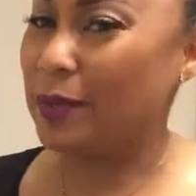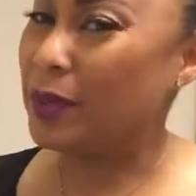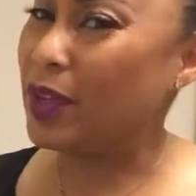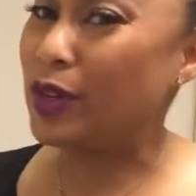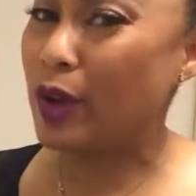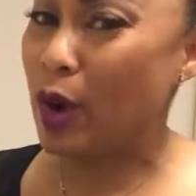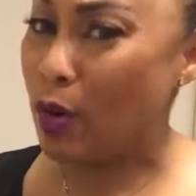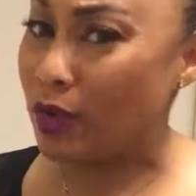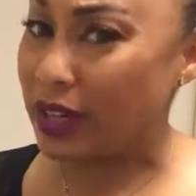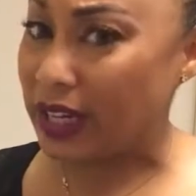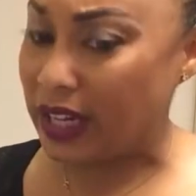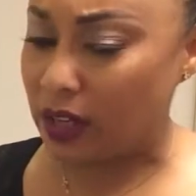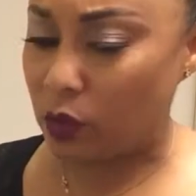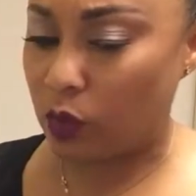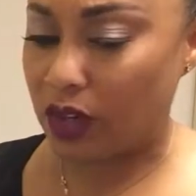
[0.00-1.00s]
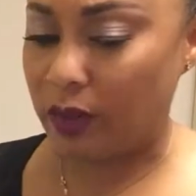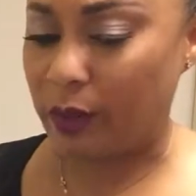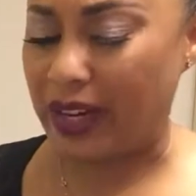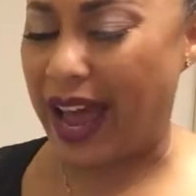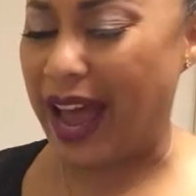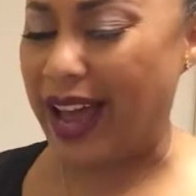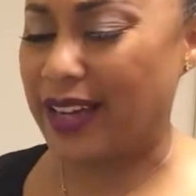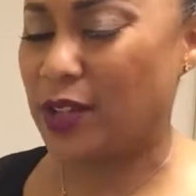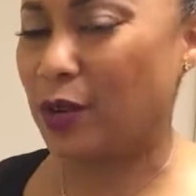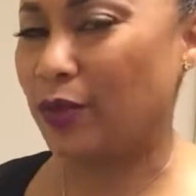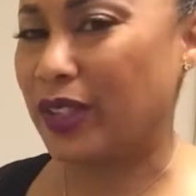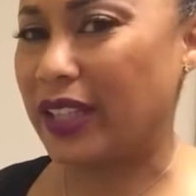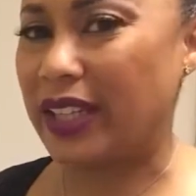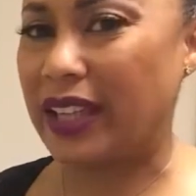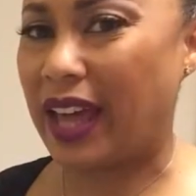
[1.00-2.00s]
You don't need one, but I don't
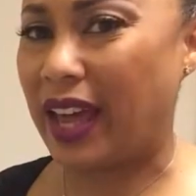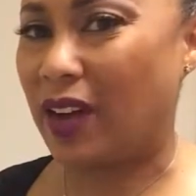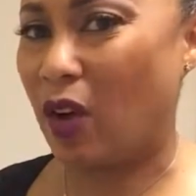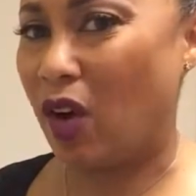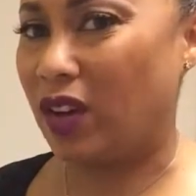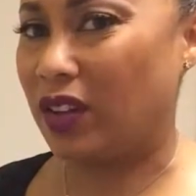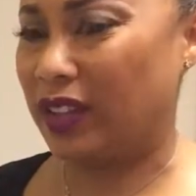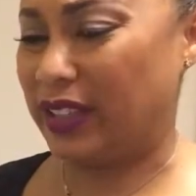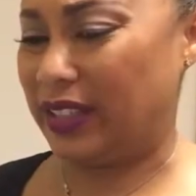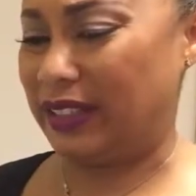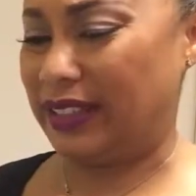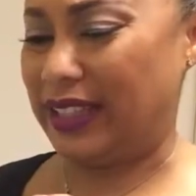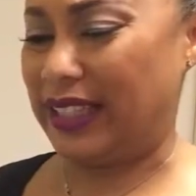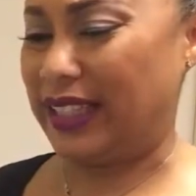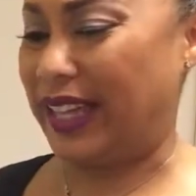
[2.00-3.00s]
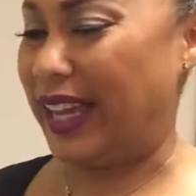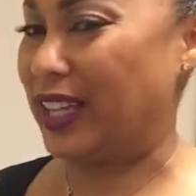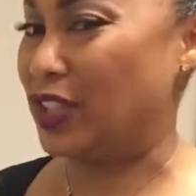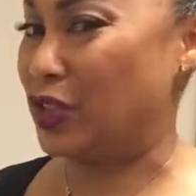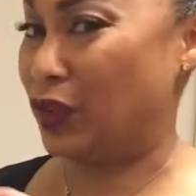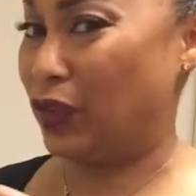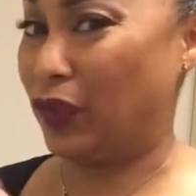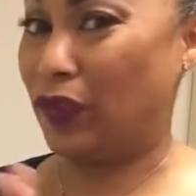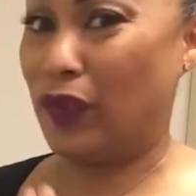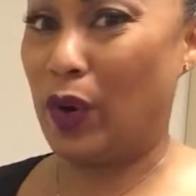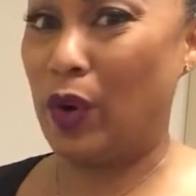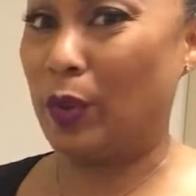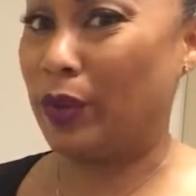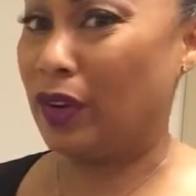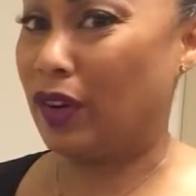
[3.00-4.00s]
really like all of the extra
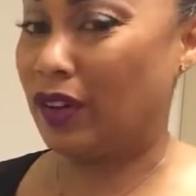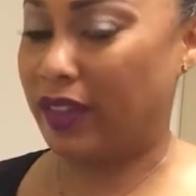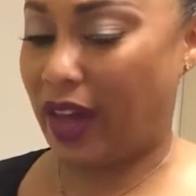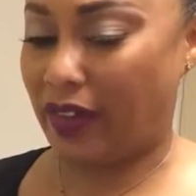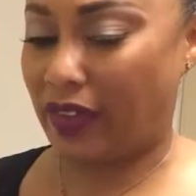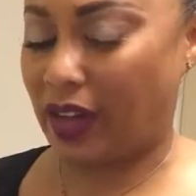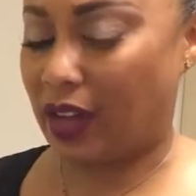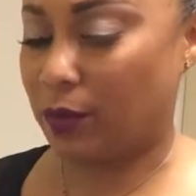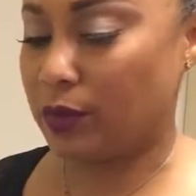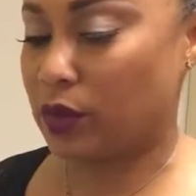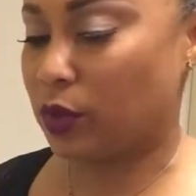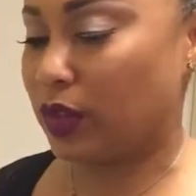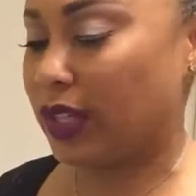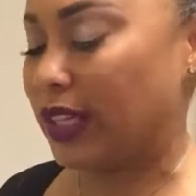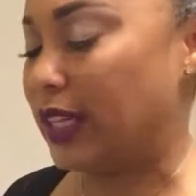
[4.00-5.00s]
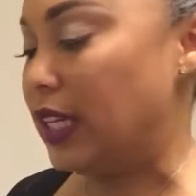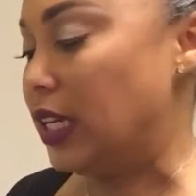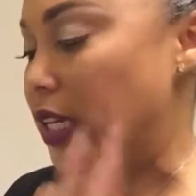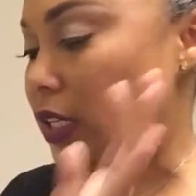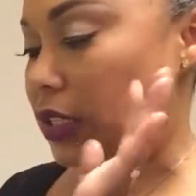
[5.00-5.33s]
foam and all that comes on it.